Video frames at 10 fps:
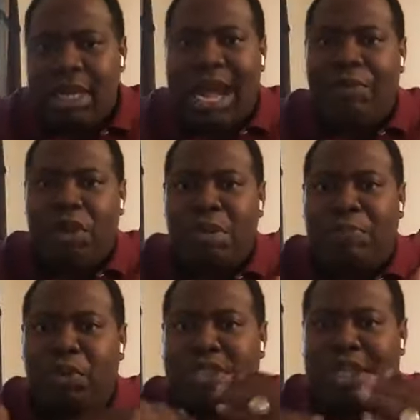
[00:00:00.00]
I'm going to be
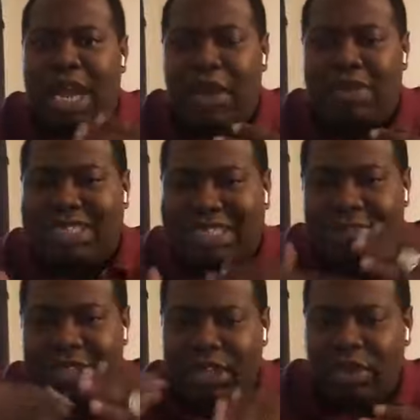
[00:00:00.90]
putting down the
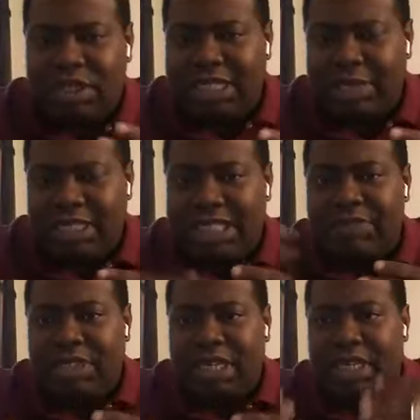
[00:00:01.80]
17 concept, the
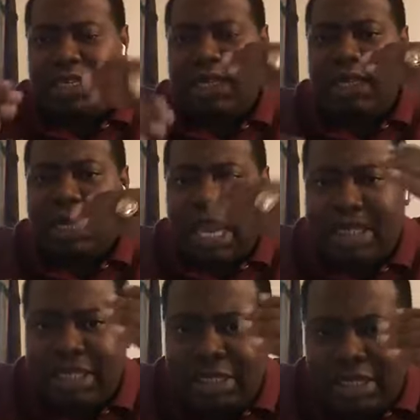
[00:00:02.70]
17
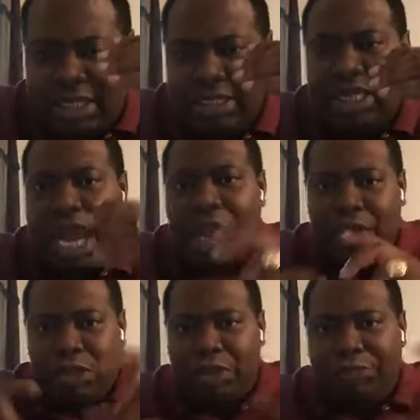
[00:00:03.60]
SDGs, and how
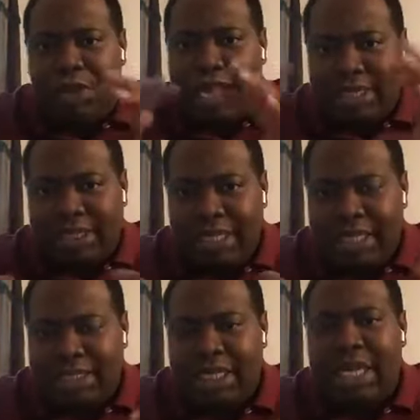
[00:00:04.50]
each of you can see
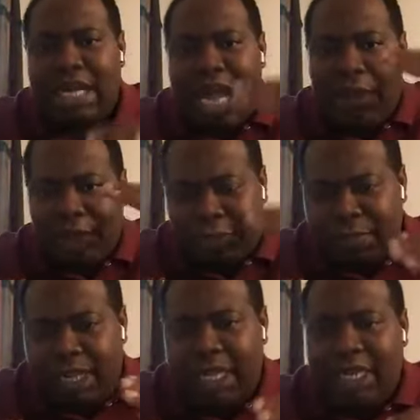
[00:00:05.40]
it. I will
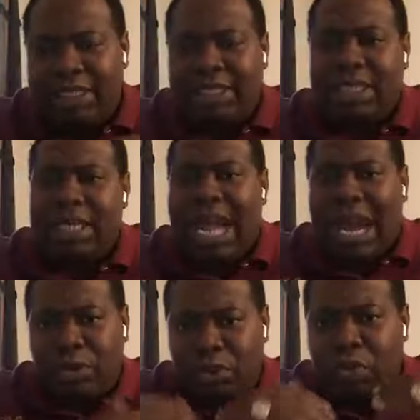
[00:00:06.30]
explain it.
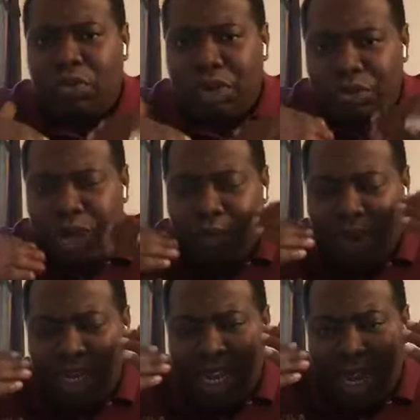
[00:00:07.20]
I'll show
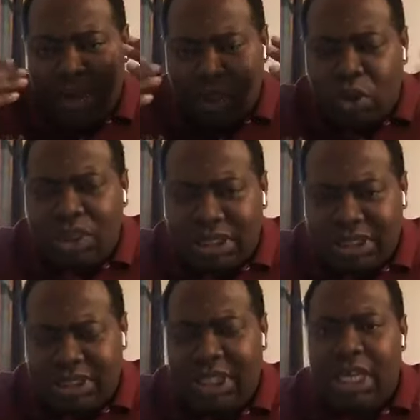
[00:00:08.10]
where you can get
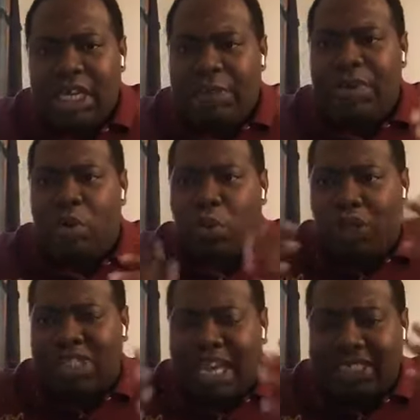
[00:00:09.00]
resources depending on
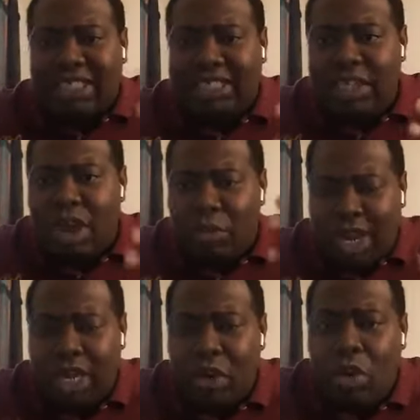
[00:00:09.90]
what SDG you are
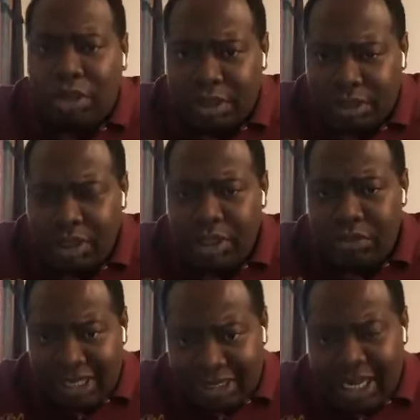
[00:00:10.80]
working on.
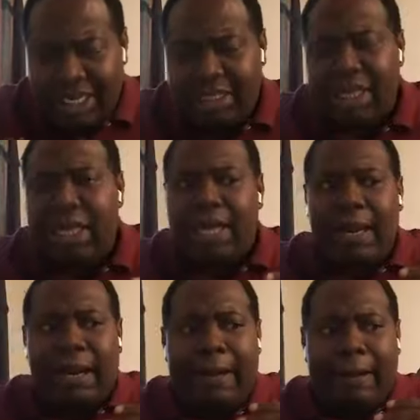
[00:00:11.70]
You understand?
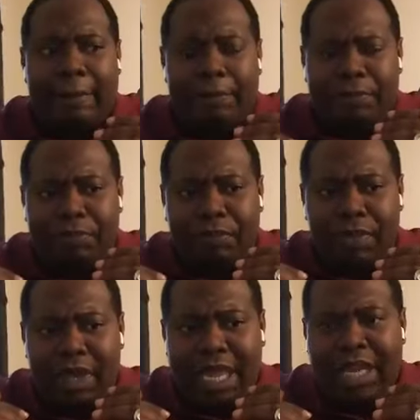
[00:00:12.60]
And
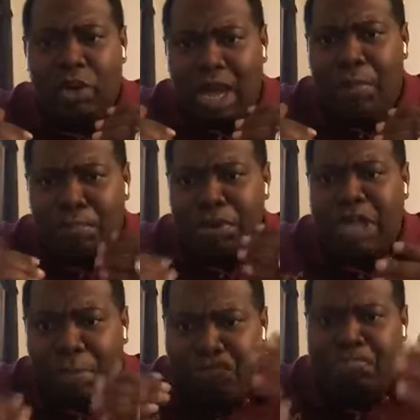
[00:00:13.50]
you can build
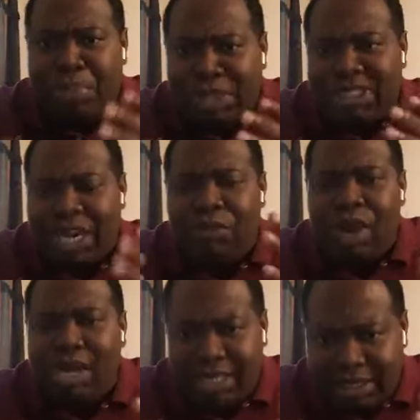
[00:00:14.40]
a business
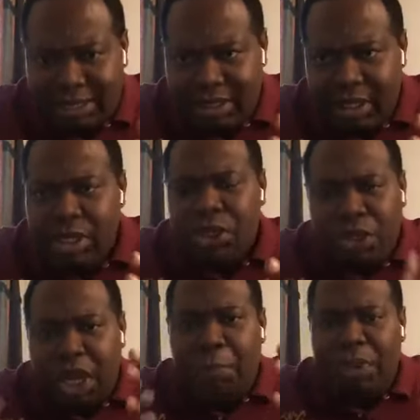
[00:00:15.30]
around it
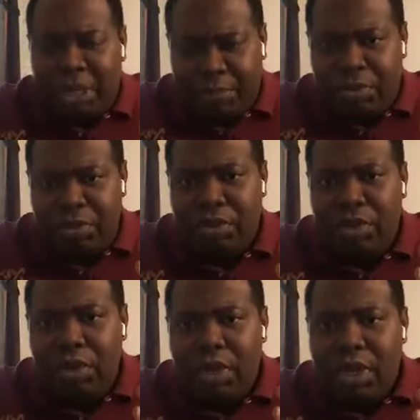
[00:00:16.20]
to help people
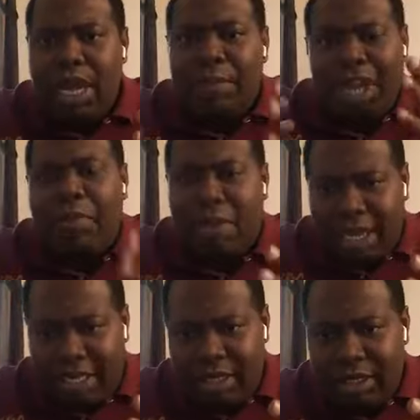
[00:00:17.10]
and make
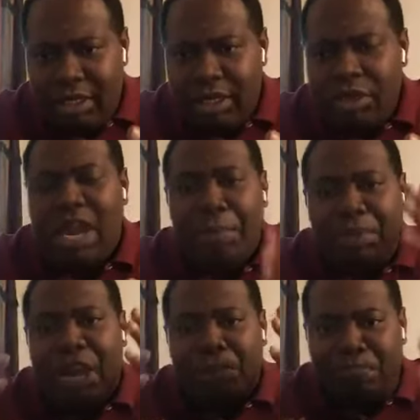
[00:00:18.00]
money. You can
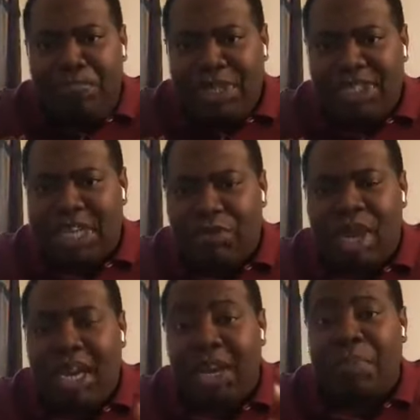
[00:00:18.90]
build a business
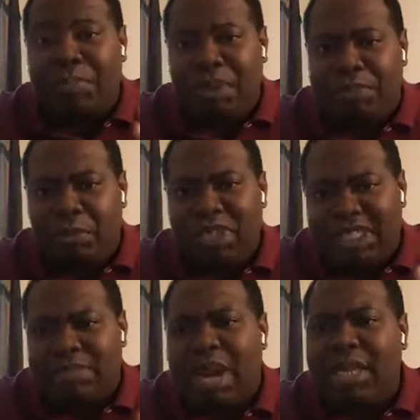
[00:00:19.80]
around helping people.
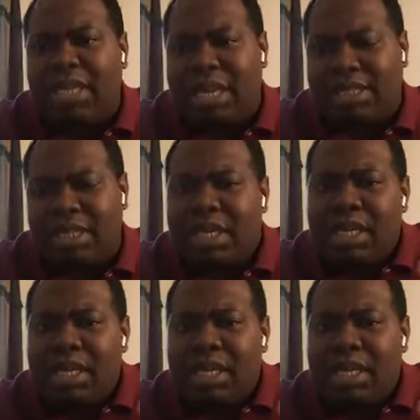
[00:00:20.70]
Just imagine that.